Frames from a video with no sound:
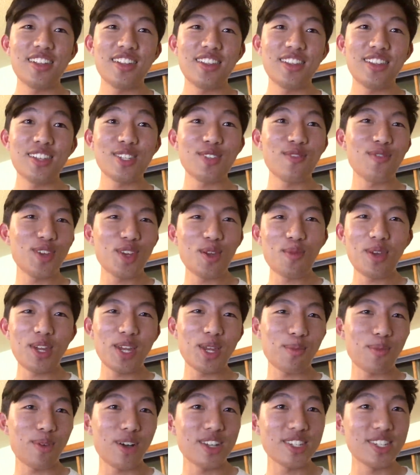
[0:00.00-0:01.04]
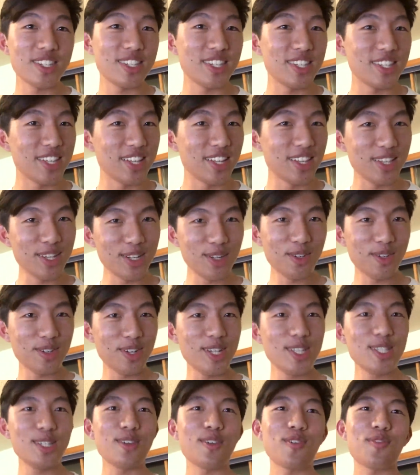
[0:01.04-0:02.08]
this video making process is a little
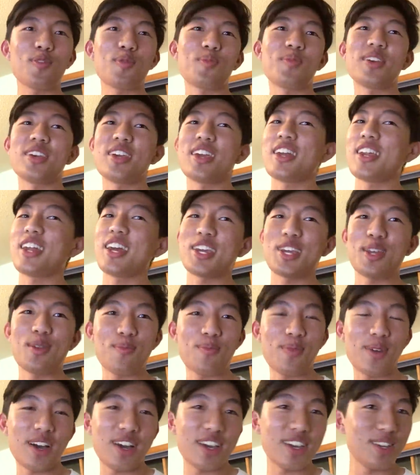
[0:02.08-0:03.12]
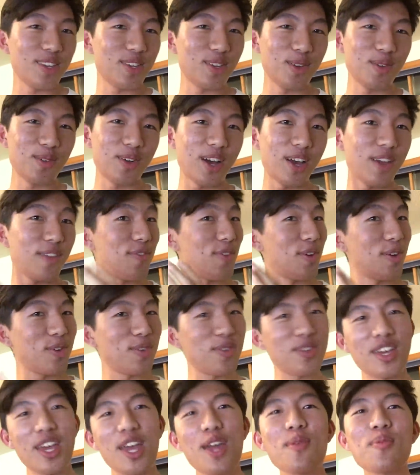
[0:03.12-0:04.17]
easier for me and I can buy a new iPhone
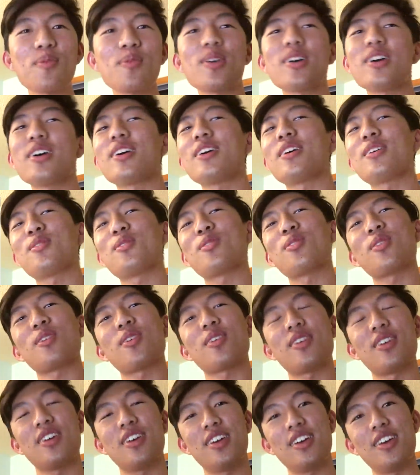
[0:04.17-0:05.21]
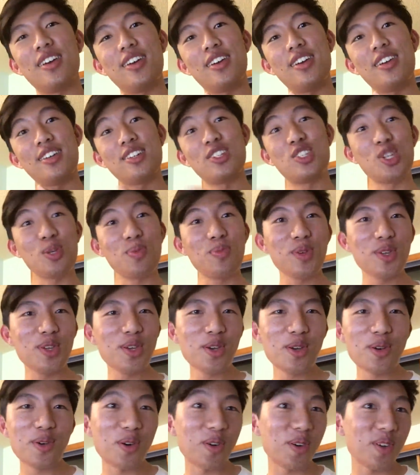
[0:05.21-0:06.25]
or camera or
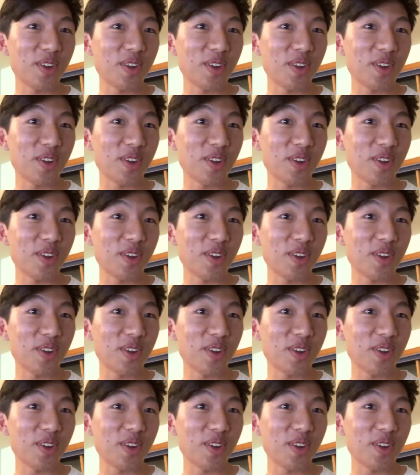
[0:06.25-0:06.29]
GPU or